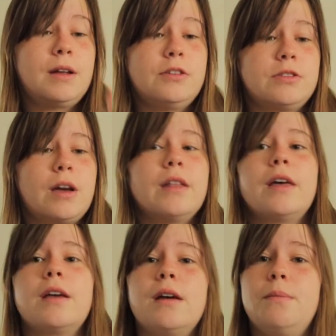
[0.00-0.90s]
Just got
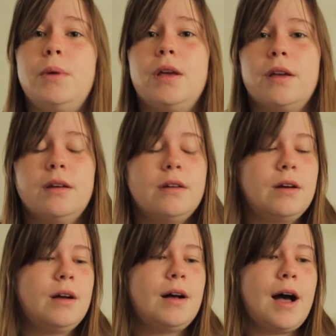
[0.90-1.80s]
like a big
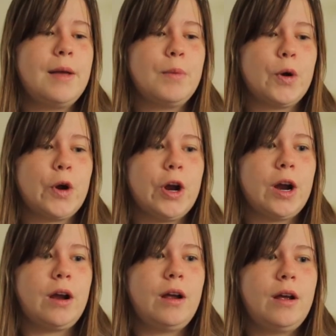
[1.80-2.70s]
eye burger.